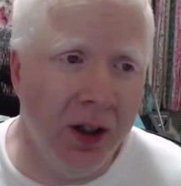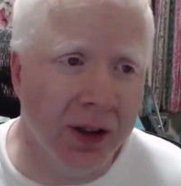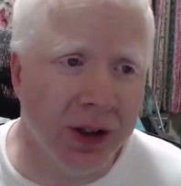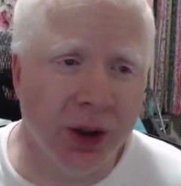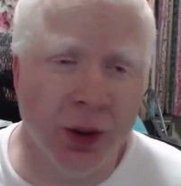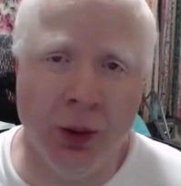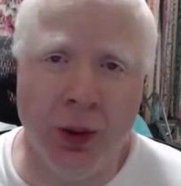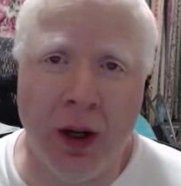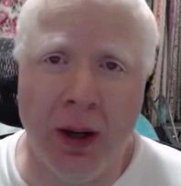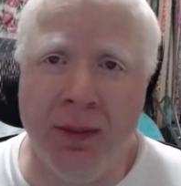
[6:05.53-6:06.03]

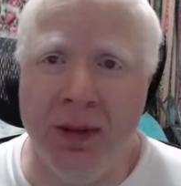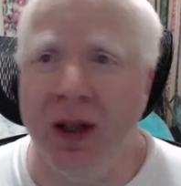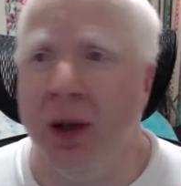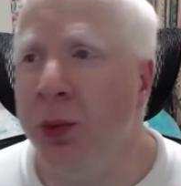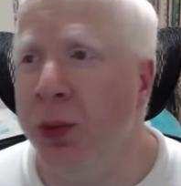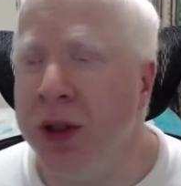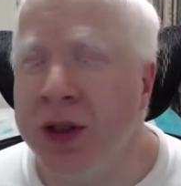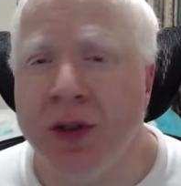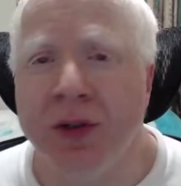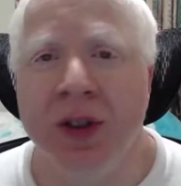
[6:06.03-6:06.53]
So, I mean,
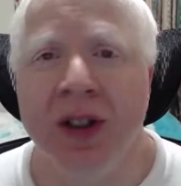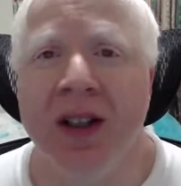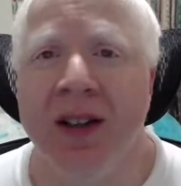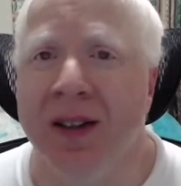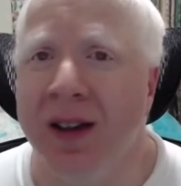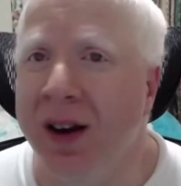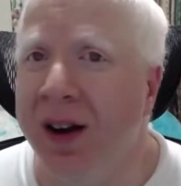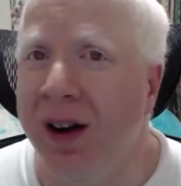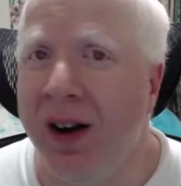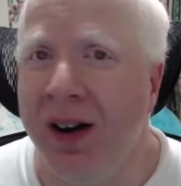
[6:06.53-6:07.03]
it wasn't really
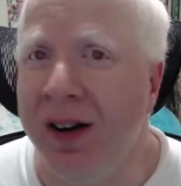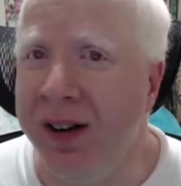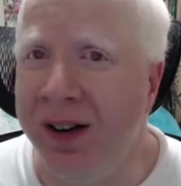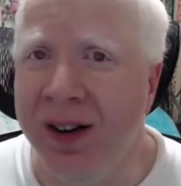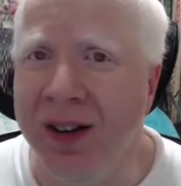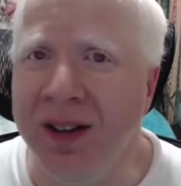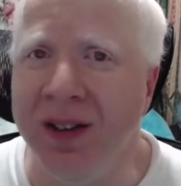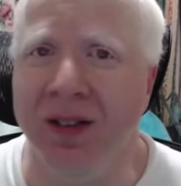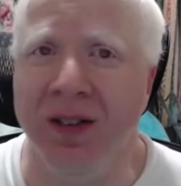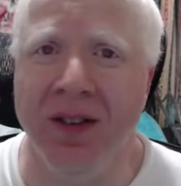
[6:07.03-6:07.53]
that high
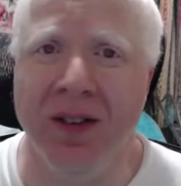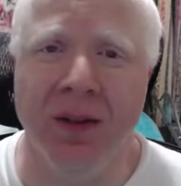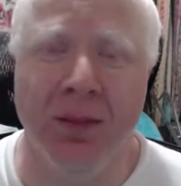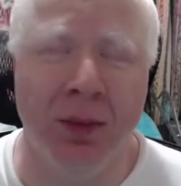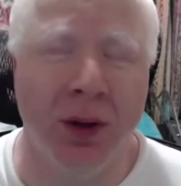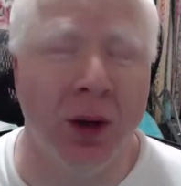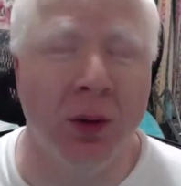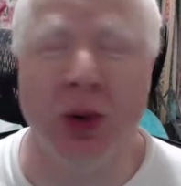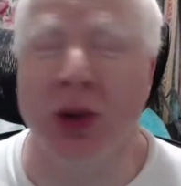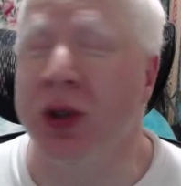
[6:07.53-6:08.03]
either,
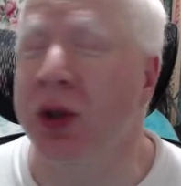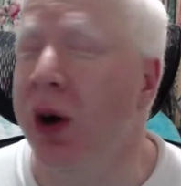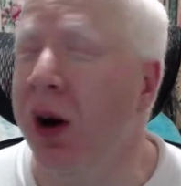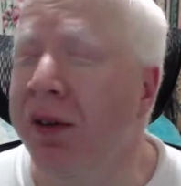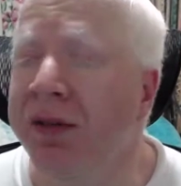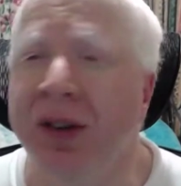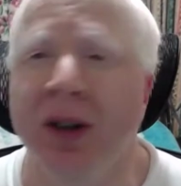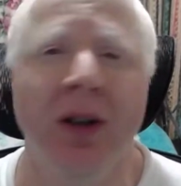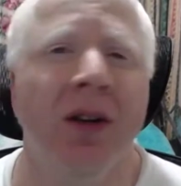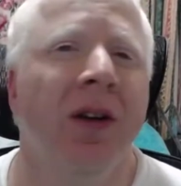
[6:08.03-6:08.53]
but I was
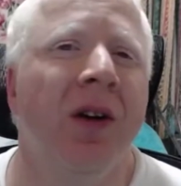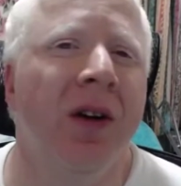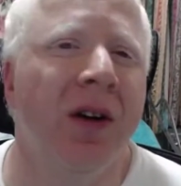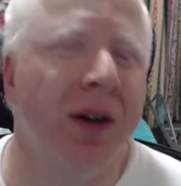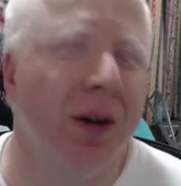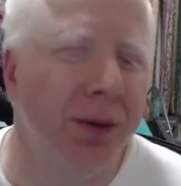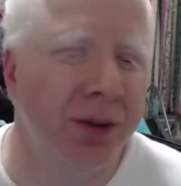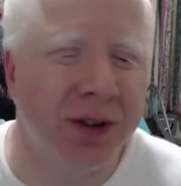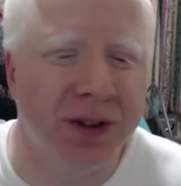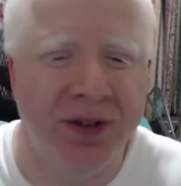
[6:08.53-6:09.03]
coughing a
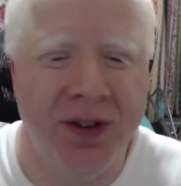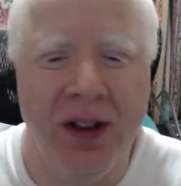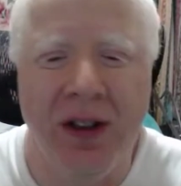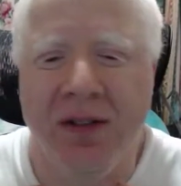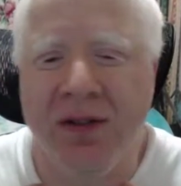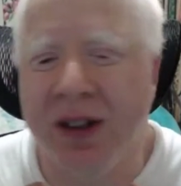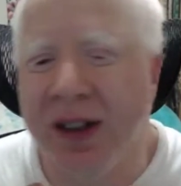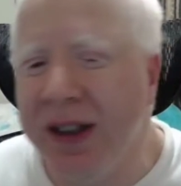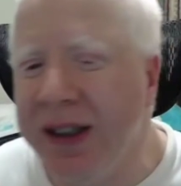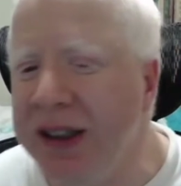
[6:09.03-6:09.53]
lot. I was
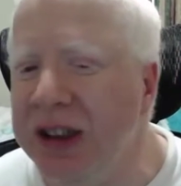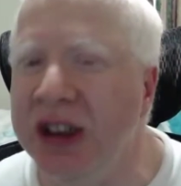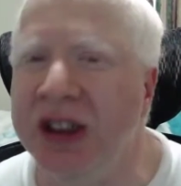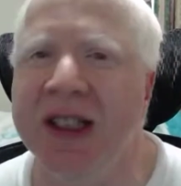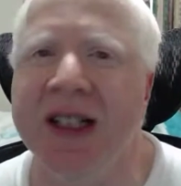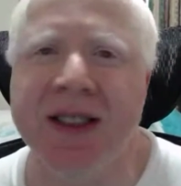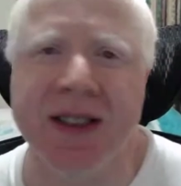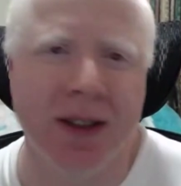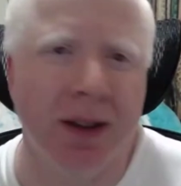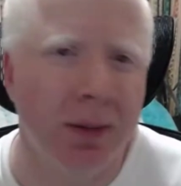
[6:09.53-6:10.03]
feeling very
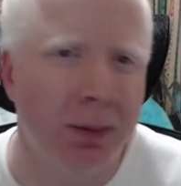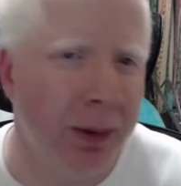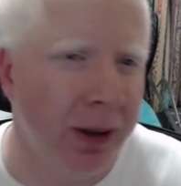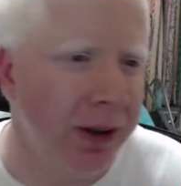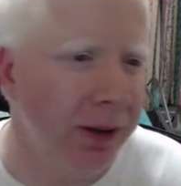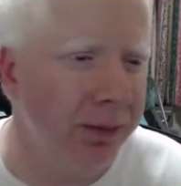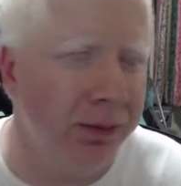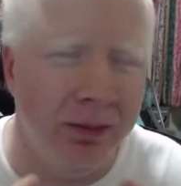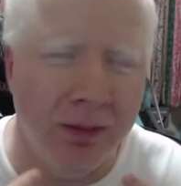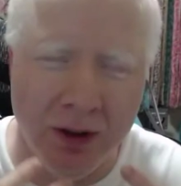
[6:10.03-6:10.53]
congested.
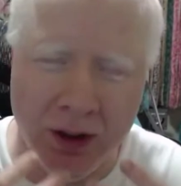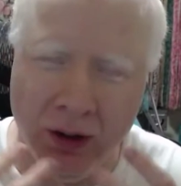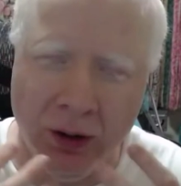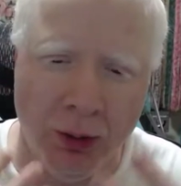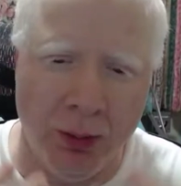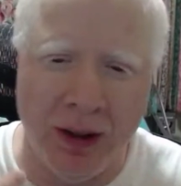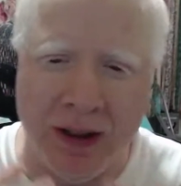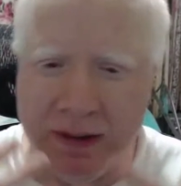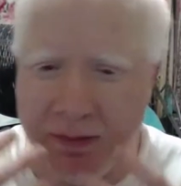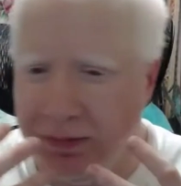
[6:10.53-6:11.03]
My
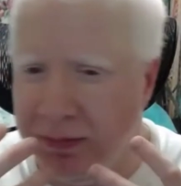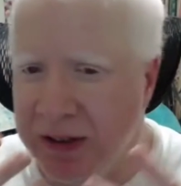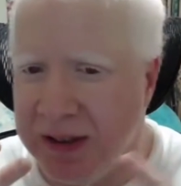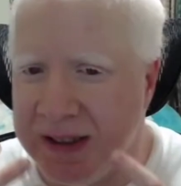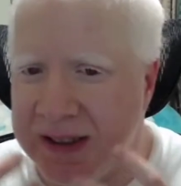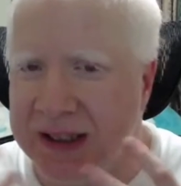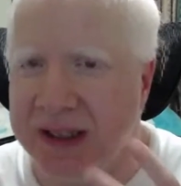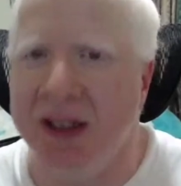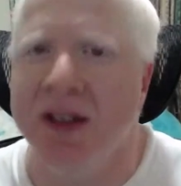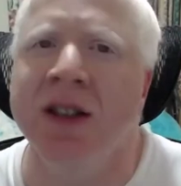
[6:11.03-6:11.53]

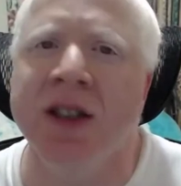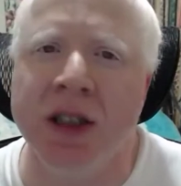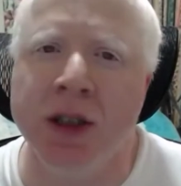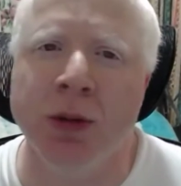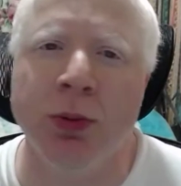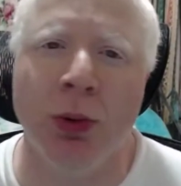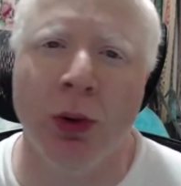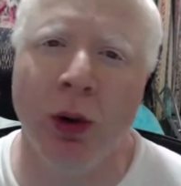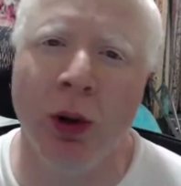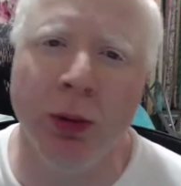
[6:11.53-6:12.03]

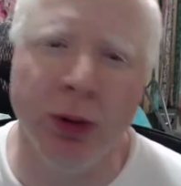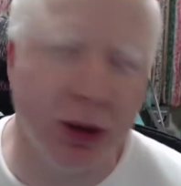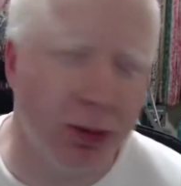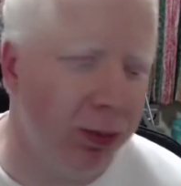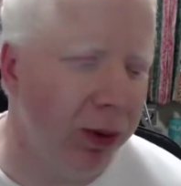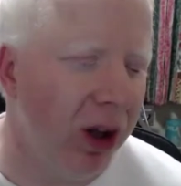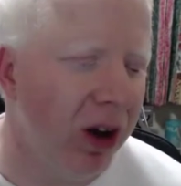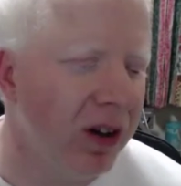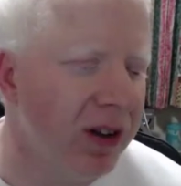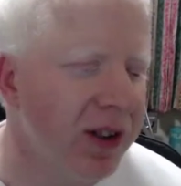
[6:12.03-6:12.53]
sinuses were always
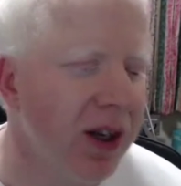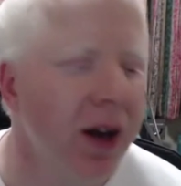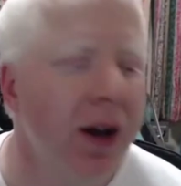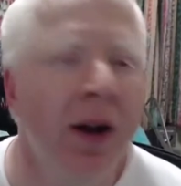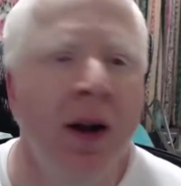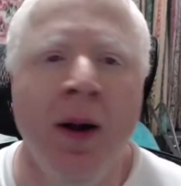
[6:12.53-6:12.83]
blocked.